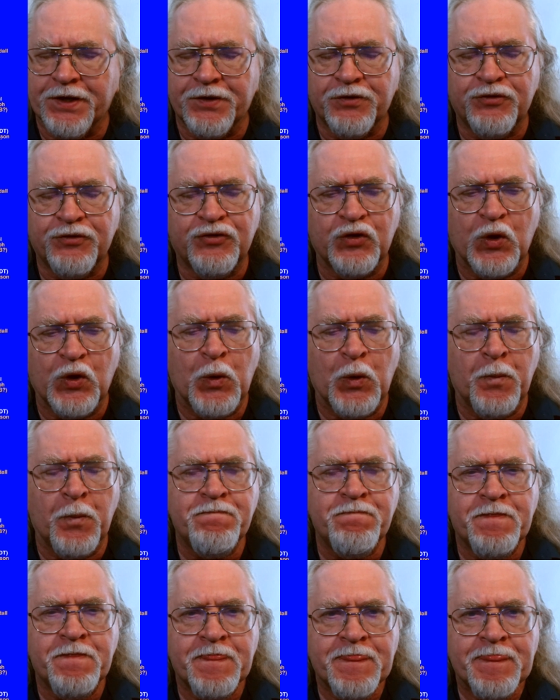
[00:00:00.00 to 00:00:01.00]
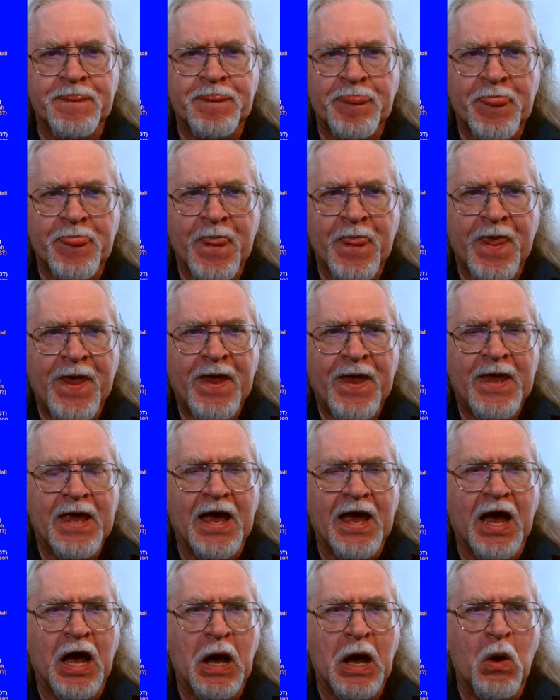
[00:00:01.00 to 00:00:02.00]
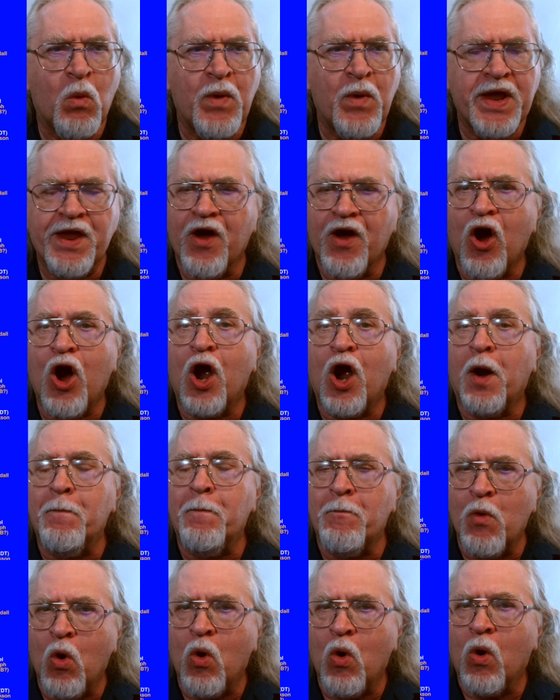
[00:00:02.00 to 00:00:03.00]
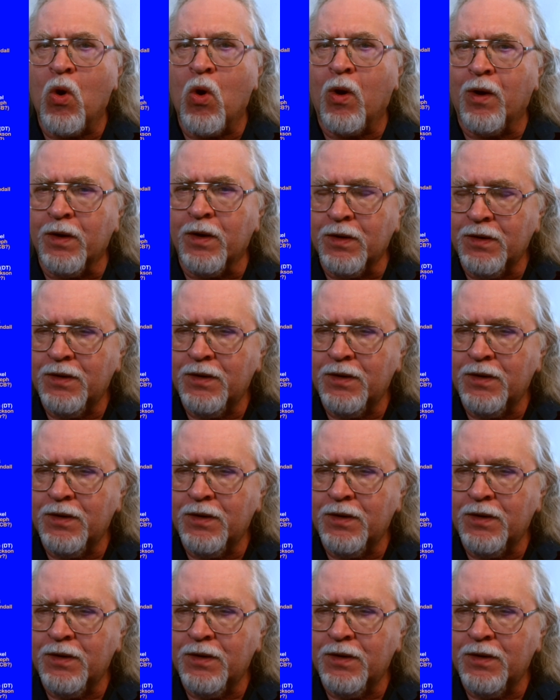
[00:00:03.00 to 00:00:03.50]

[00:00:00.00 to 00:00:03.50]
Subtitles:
so we are more,